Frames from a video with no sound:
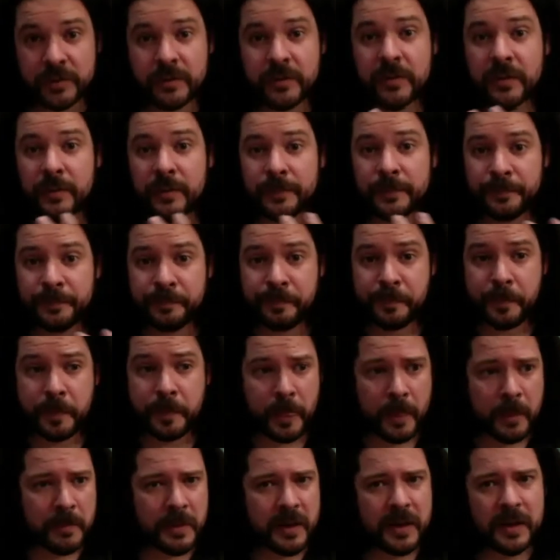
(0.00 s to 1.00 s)

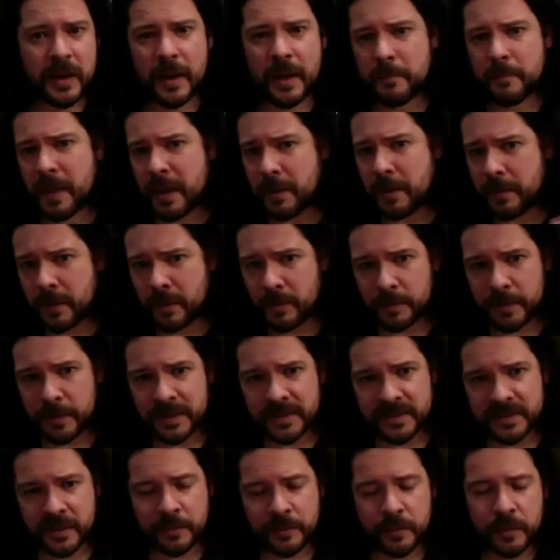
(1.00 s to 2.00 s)
I mean, like maybe it could be
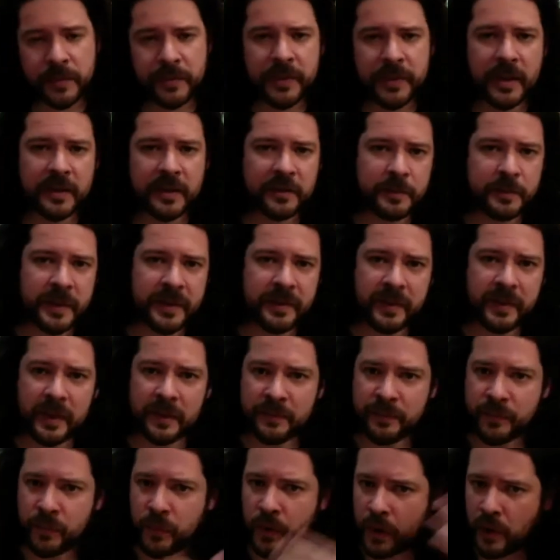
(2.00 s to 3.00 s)
someone that's been
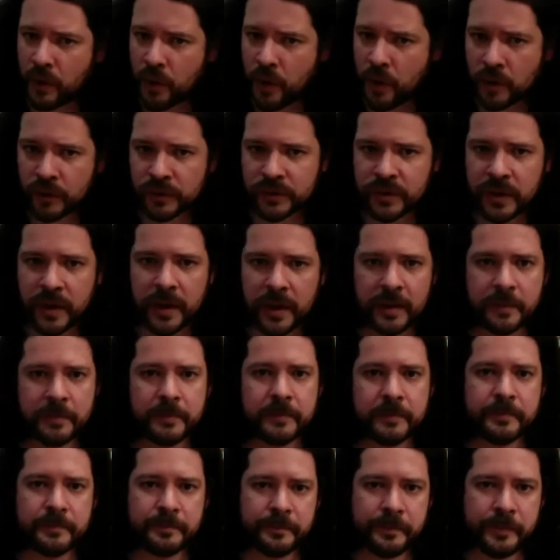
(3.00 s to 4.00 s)
dead for a long
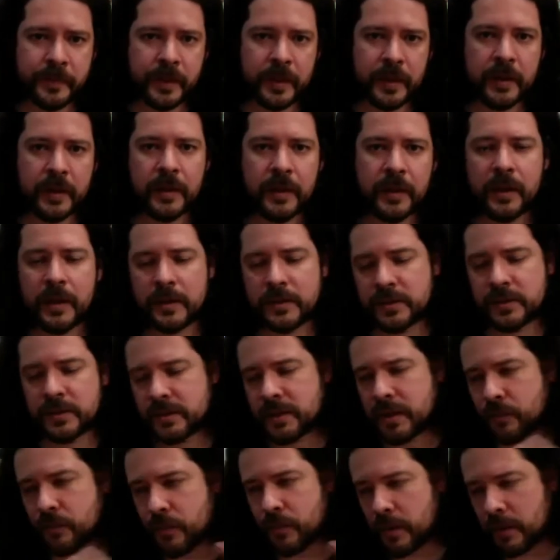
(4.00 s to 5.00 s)
time and just,
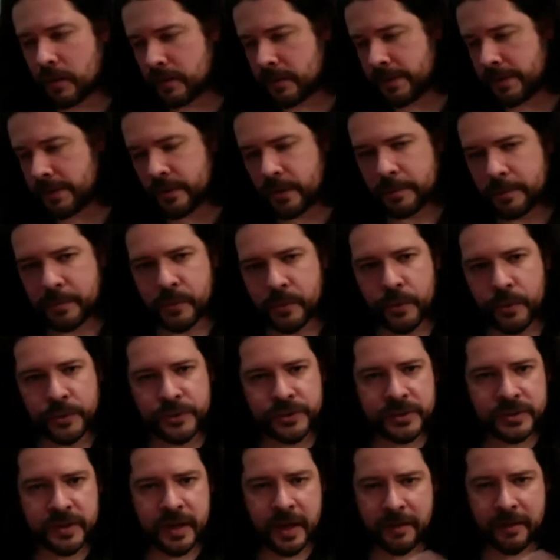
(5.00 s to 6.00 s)
have, you know,
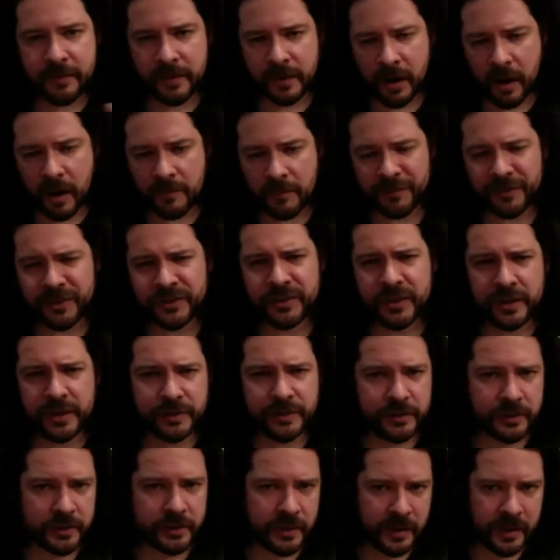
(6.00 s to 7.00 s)
approach and have a
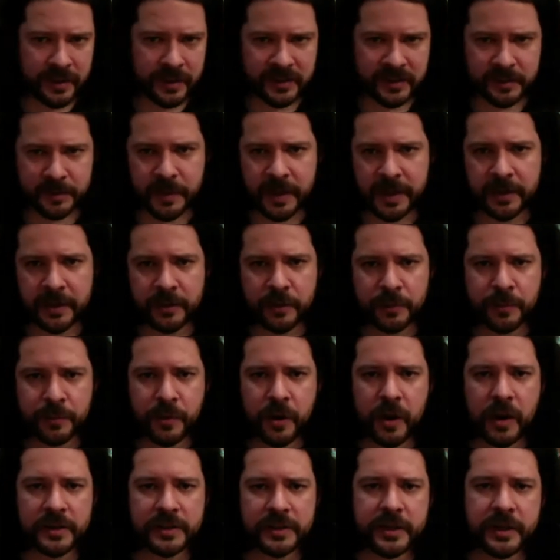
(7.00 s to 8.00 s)
conversation and explain your
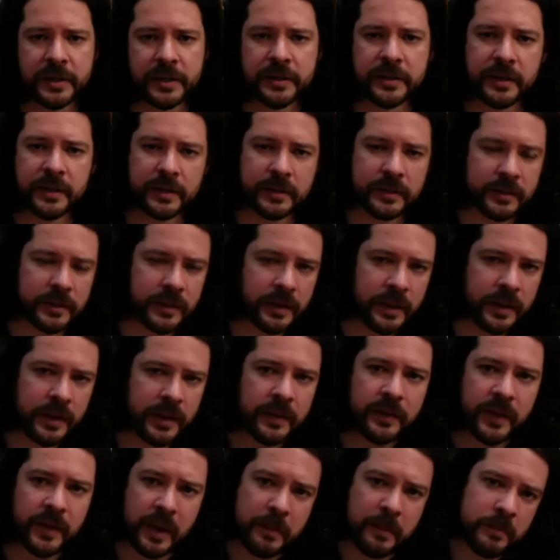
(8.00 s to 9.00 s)
project. And
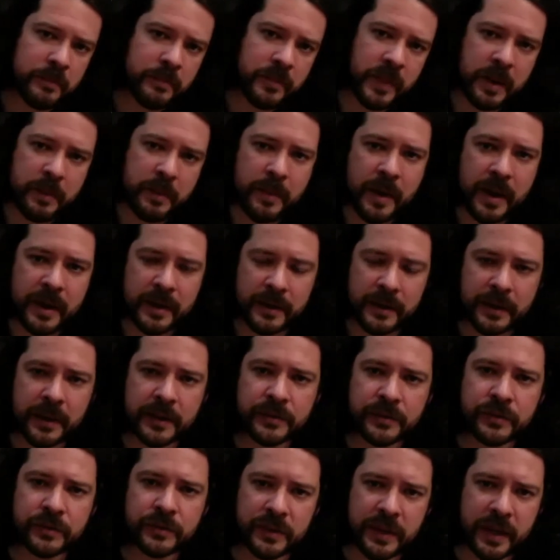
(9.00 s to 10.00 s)
they, they might
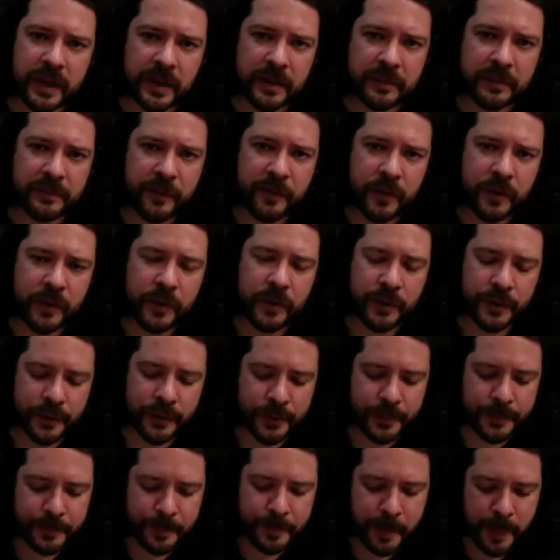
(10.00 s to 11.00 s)
let you take a photo, you
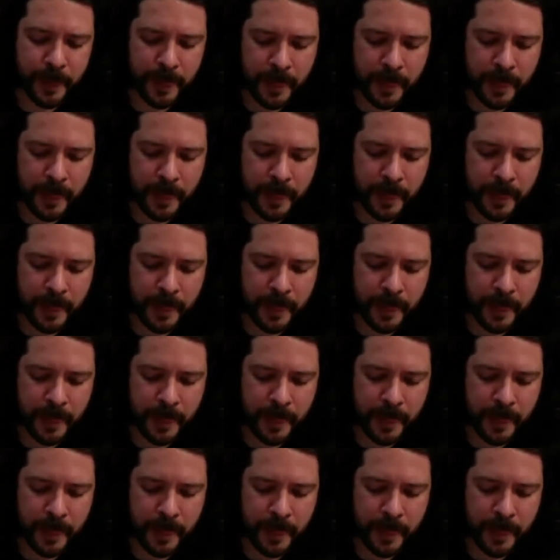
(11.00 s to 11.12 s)
know.